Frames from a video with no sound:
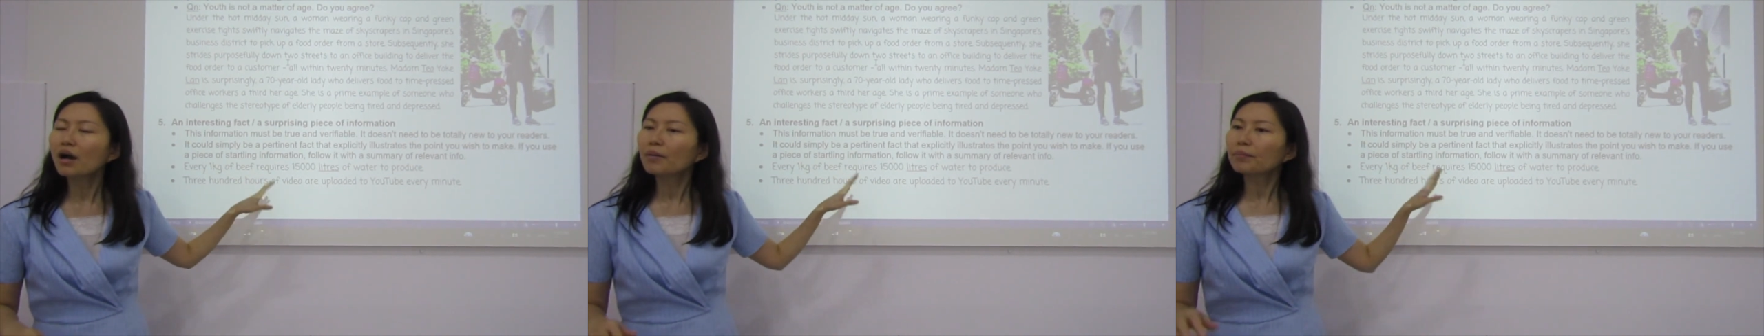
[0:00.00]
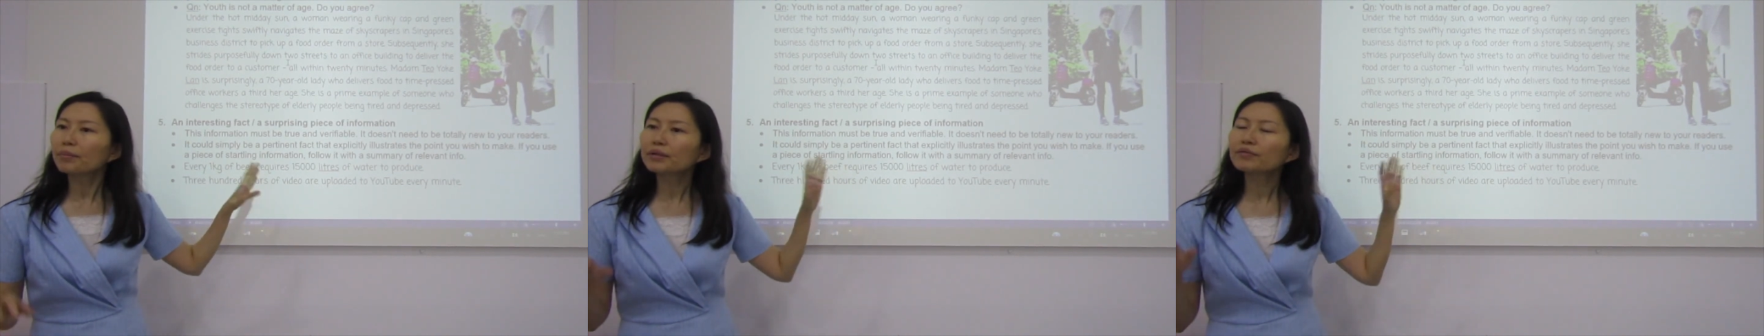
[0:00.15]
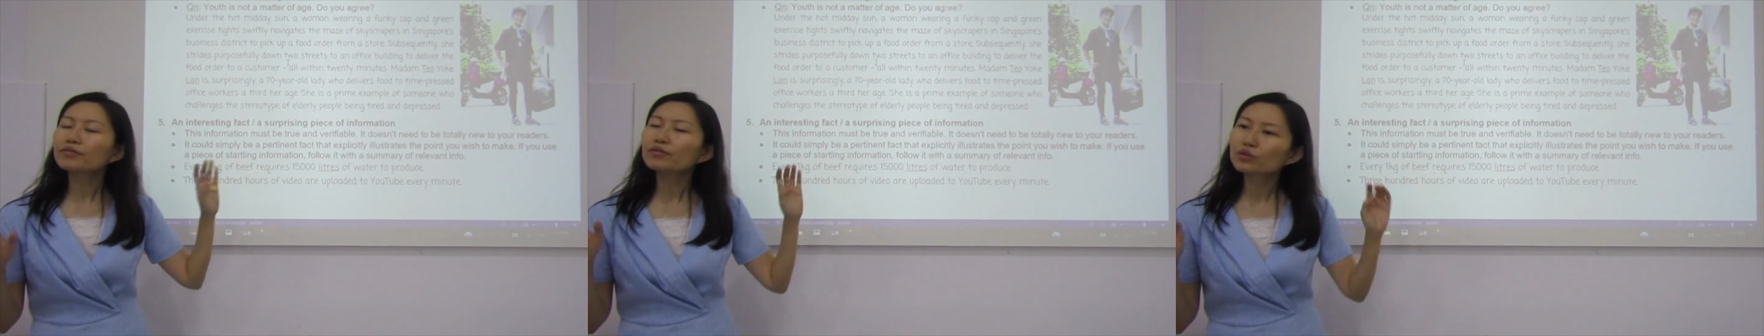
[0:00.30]

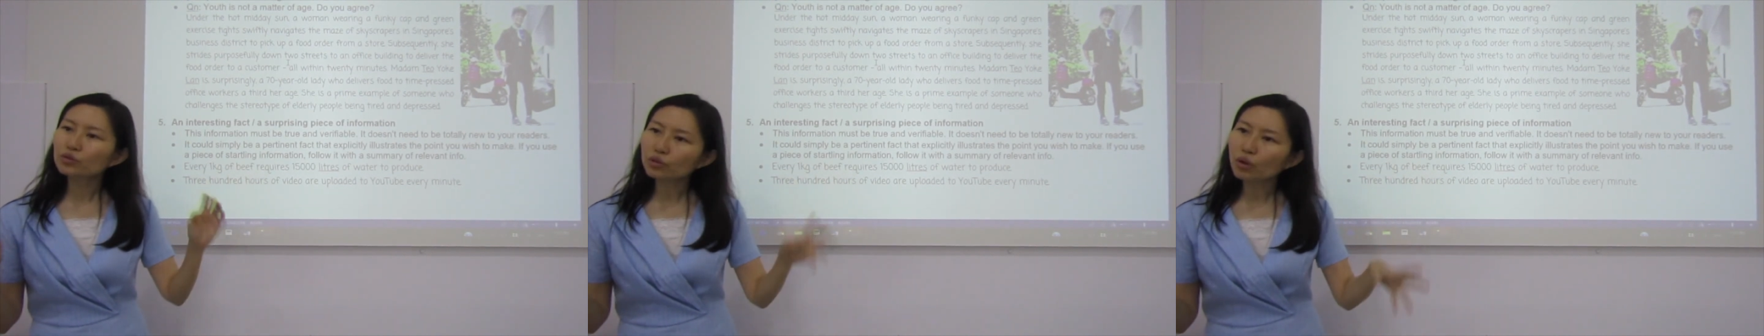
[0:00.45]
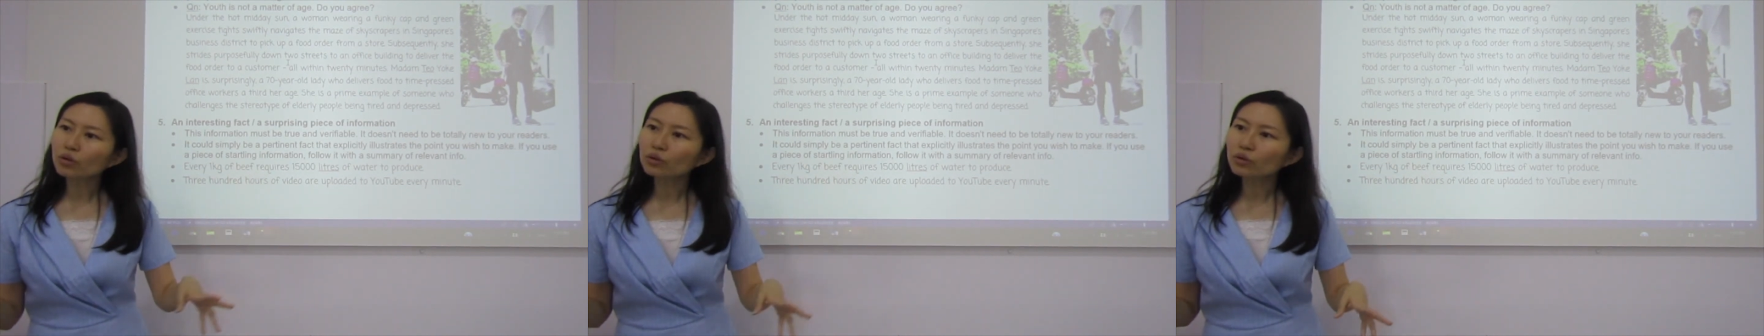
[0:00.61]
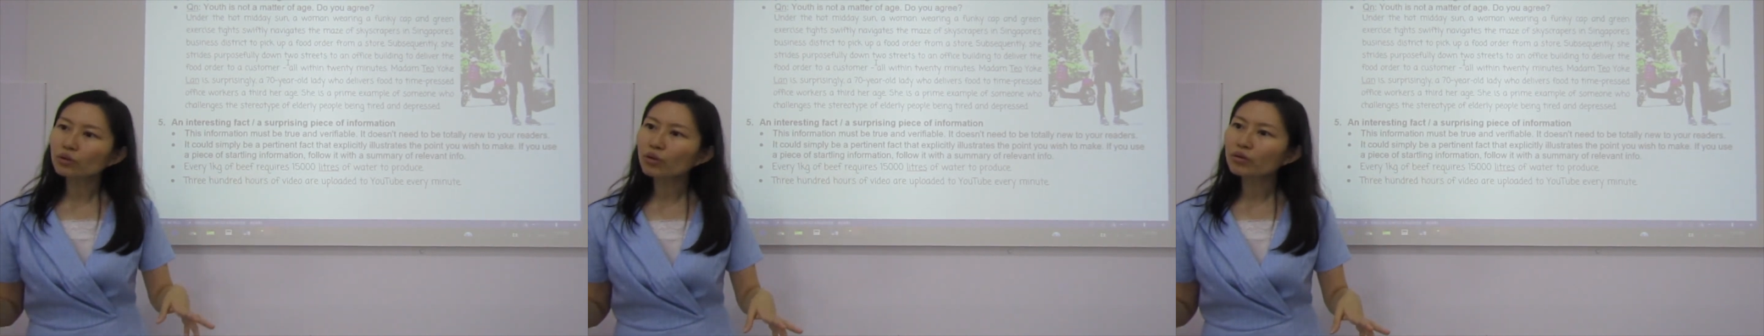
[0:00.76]
But if you
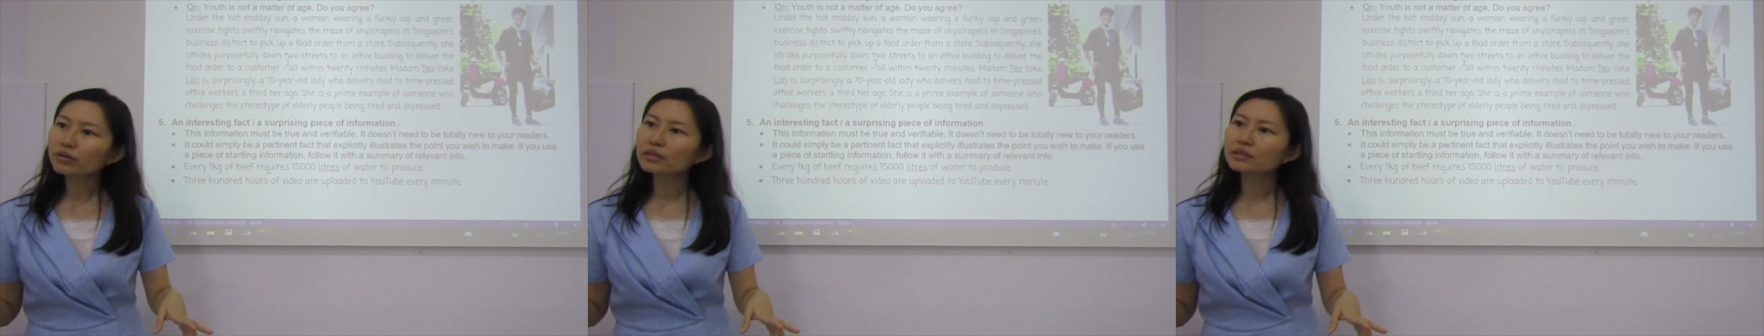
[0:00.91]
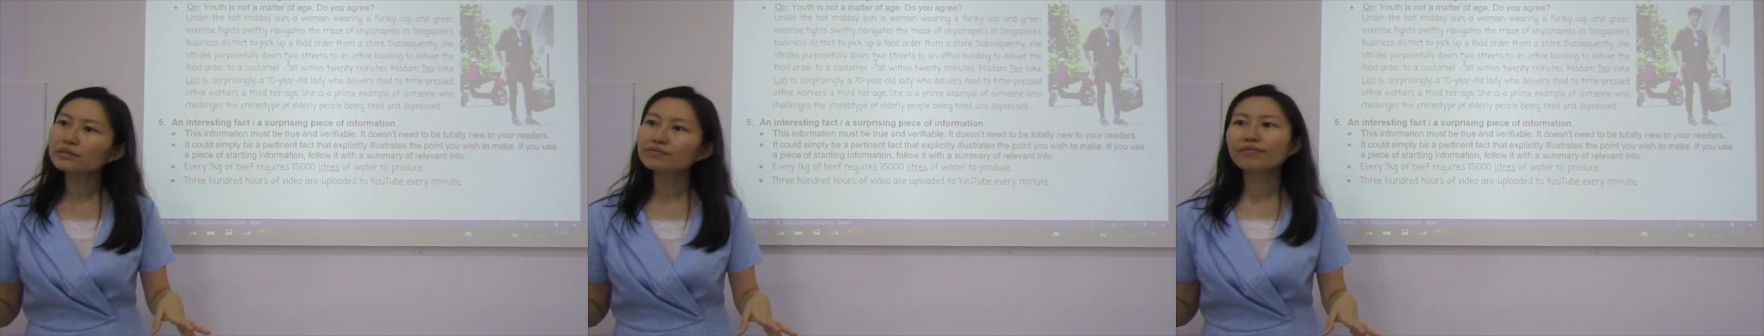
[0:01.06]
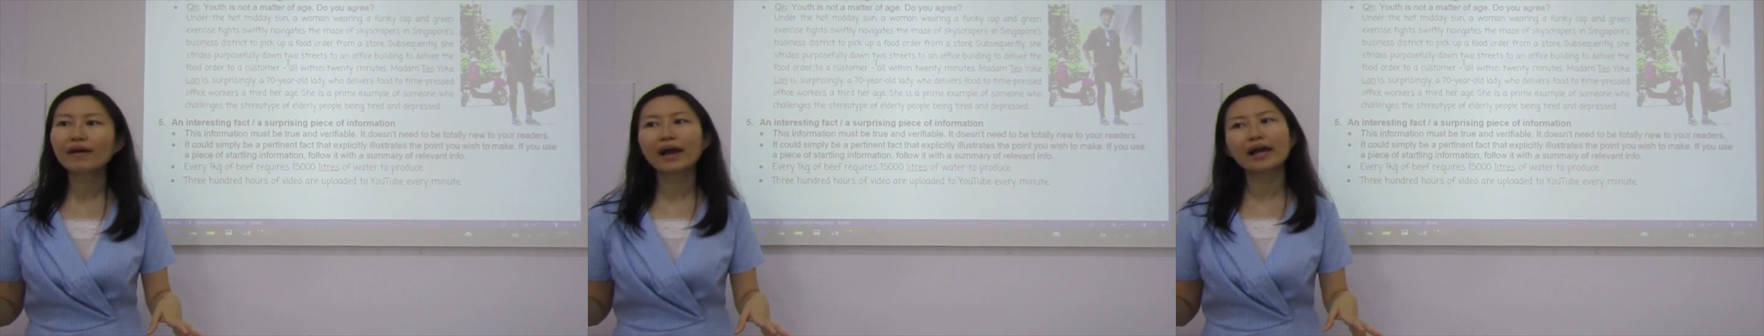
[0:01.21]
don't know
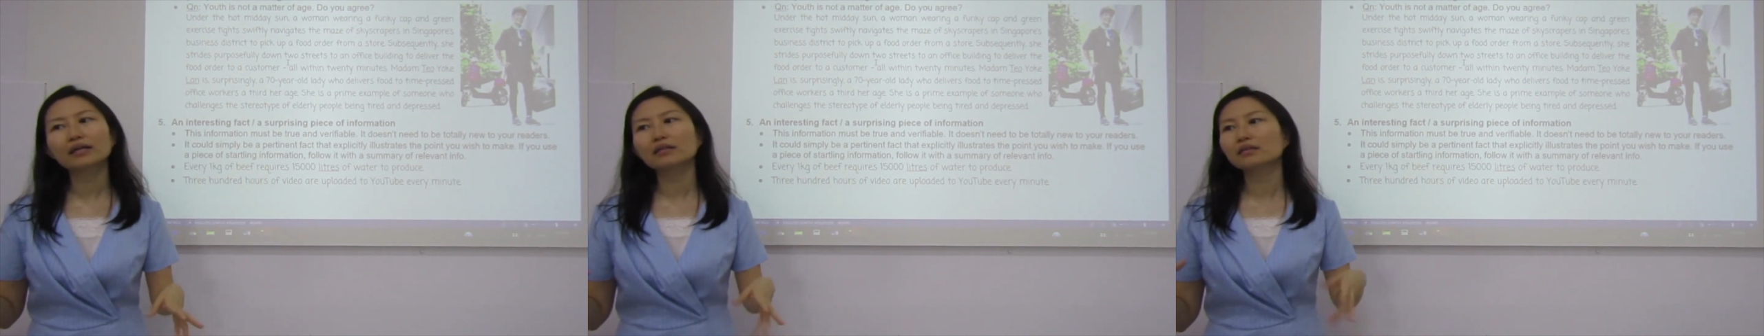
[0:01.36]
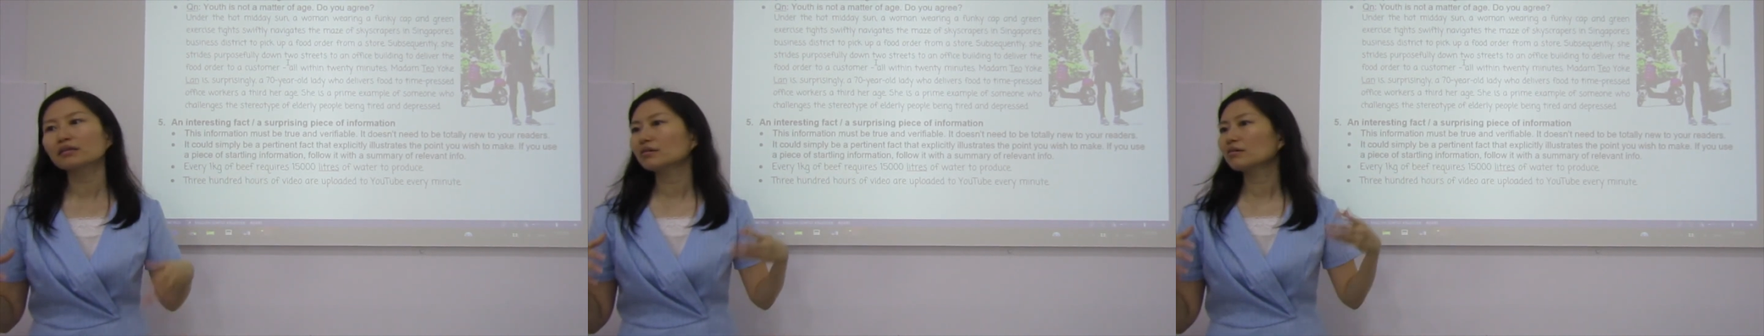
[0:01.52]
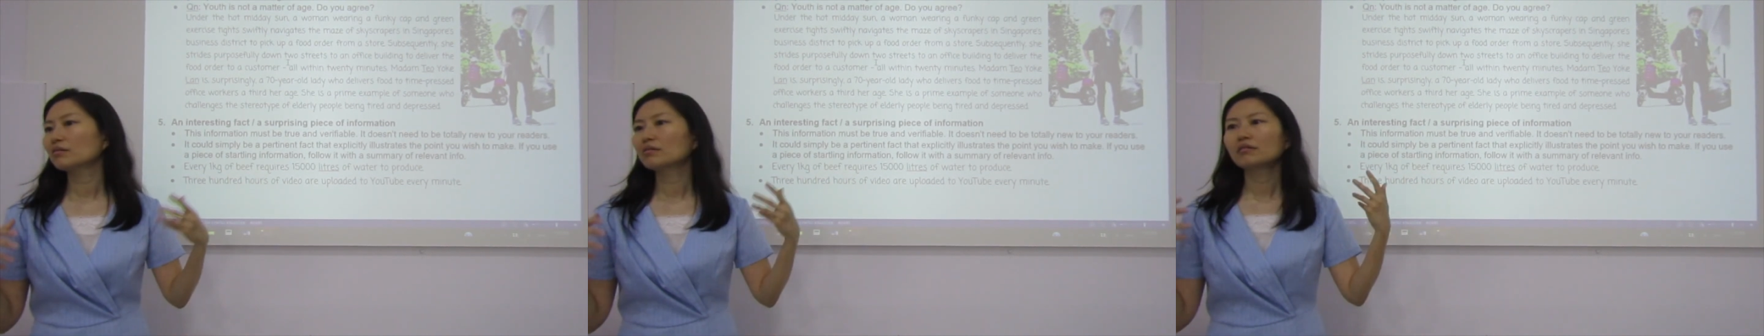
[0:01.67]
this
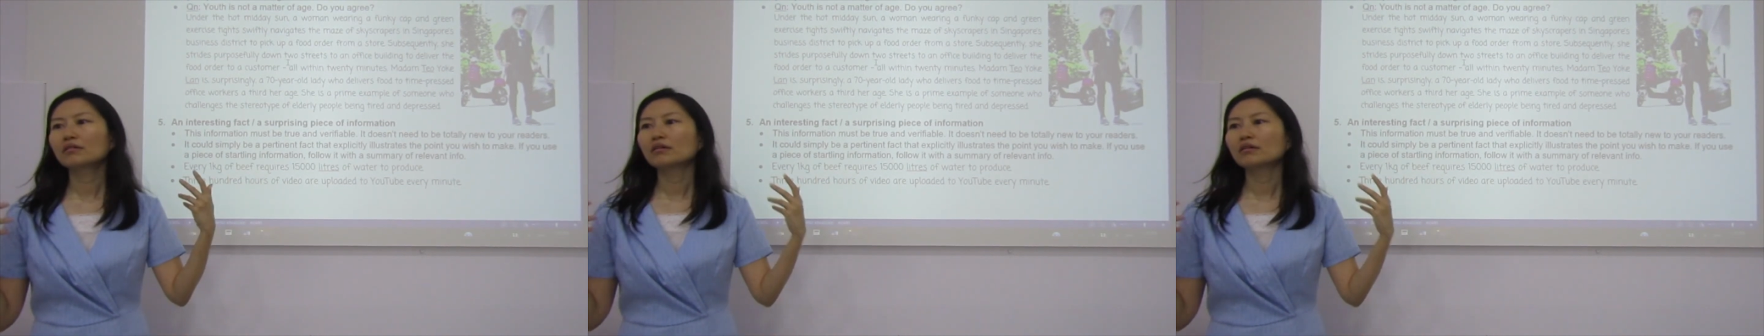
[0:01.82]
fact,